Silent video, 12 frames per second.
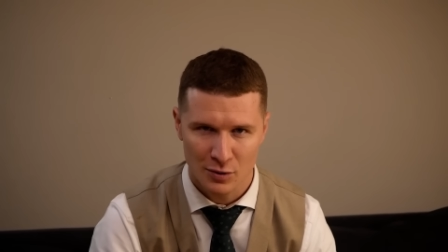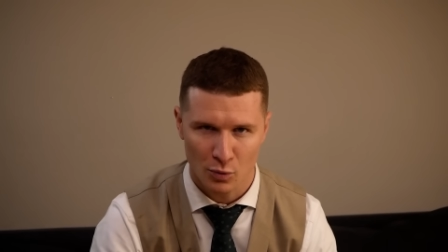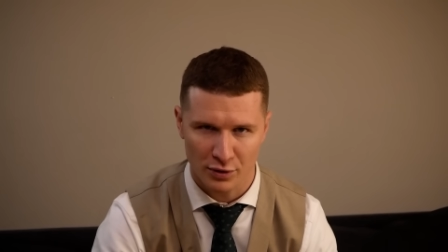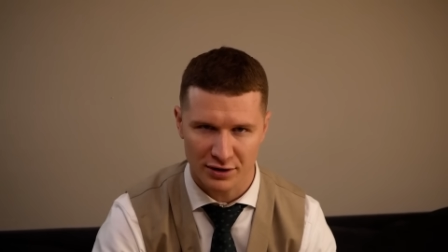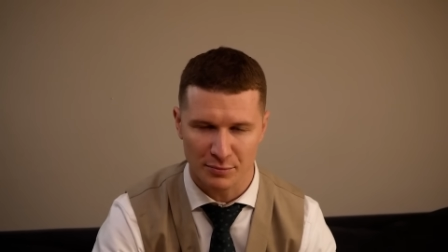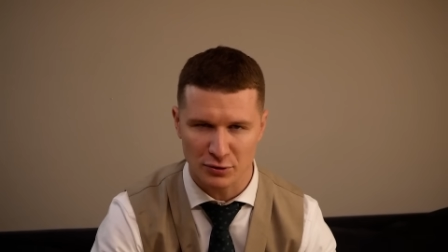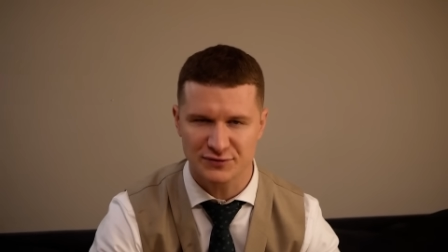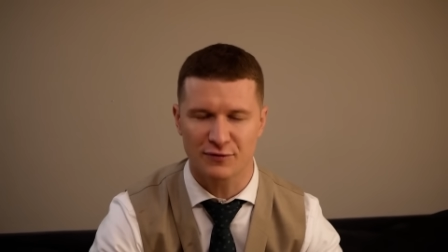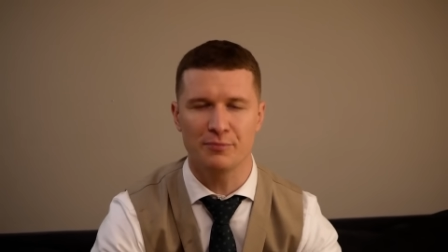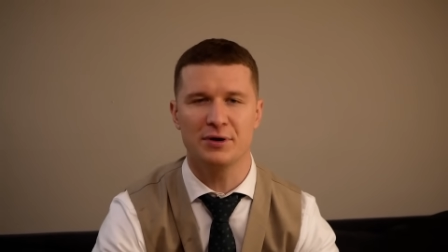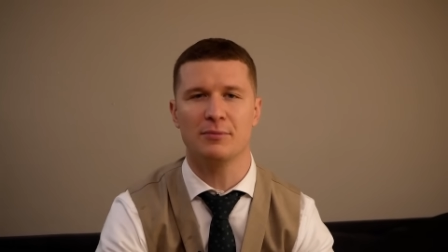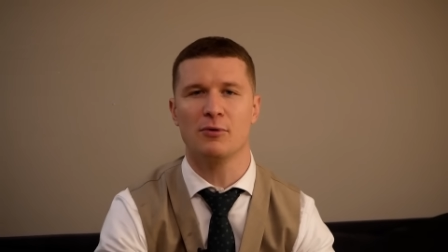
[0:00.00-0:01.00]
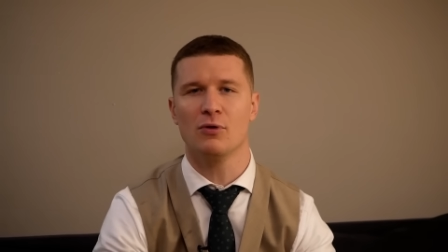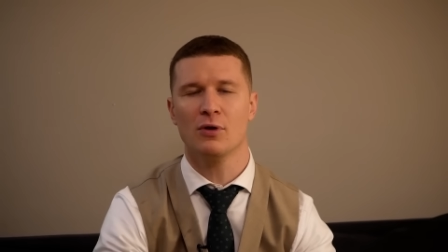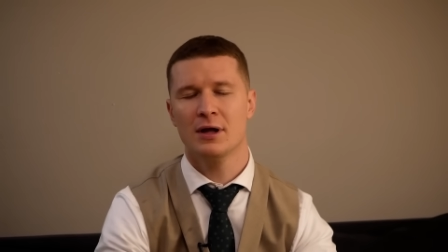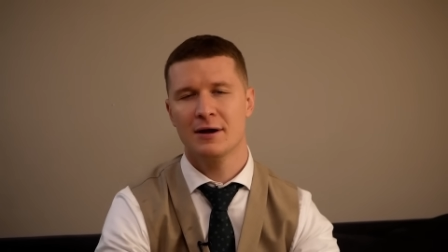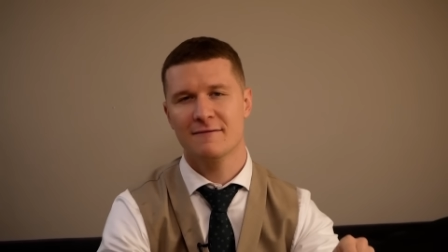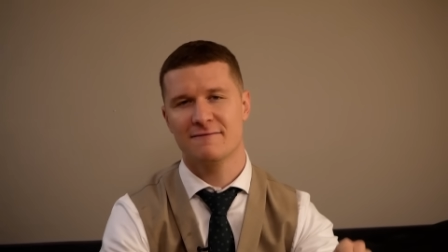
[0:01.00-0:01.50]
one of the most
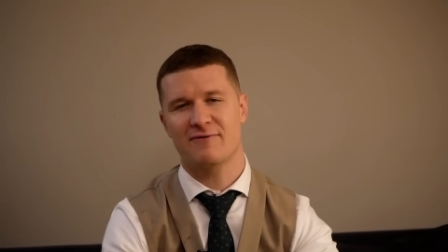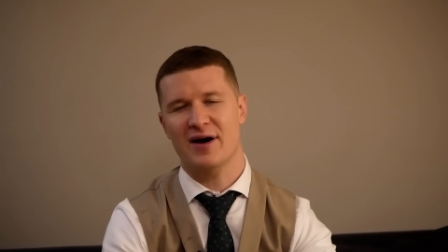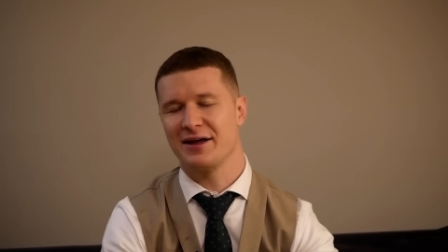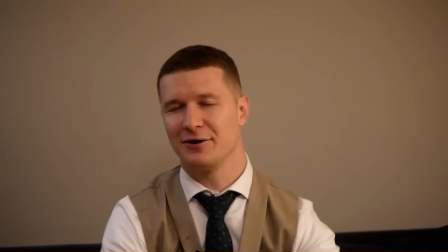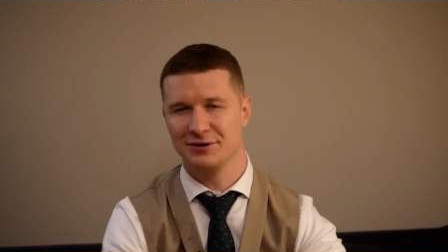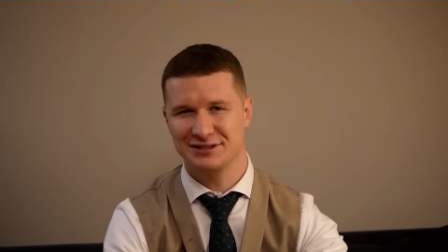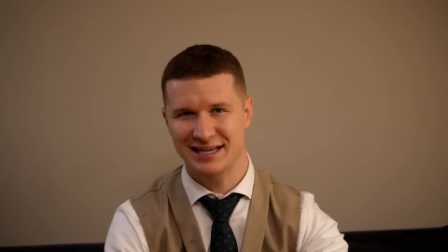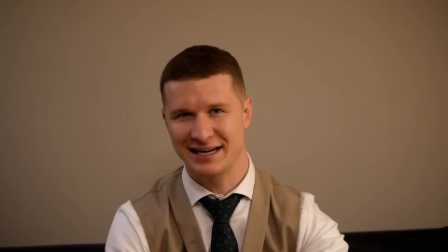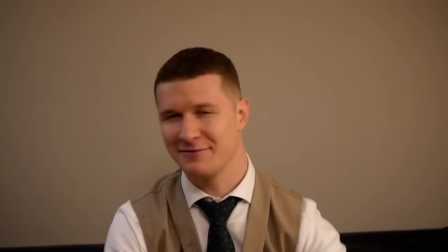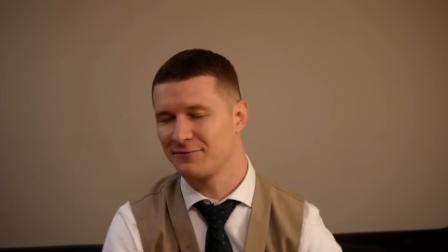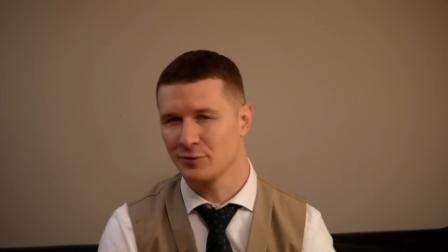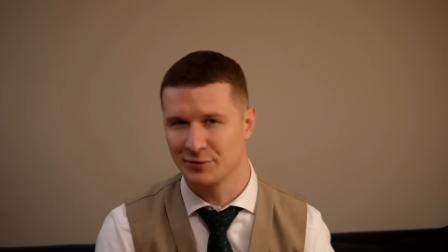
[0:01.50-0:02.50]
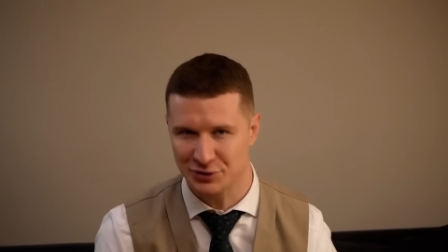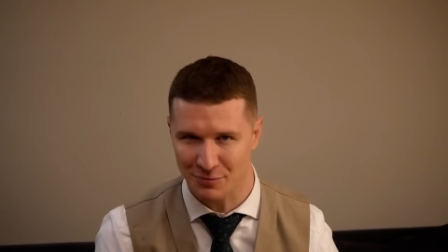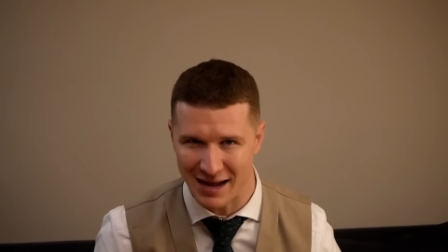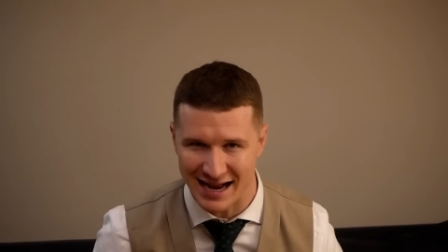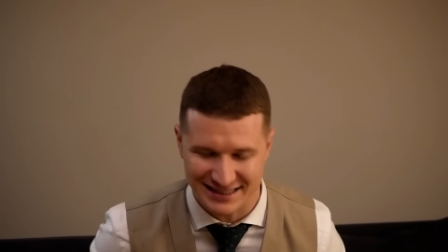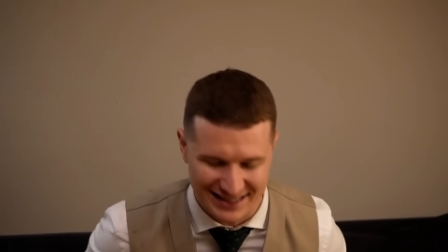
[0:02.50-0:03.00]
formidable fighters in influencer
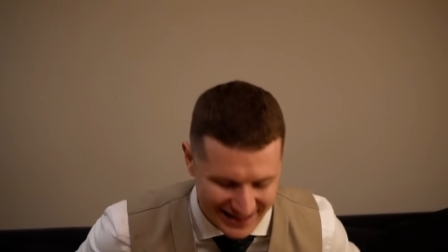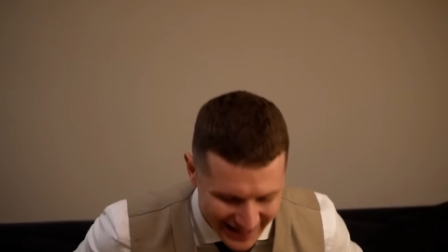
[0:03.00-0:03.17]
boxing.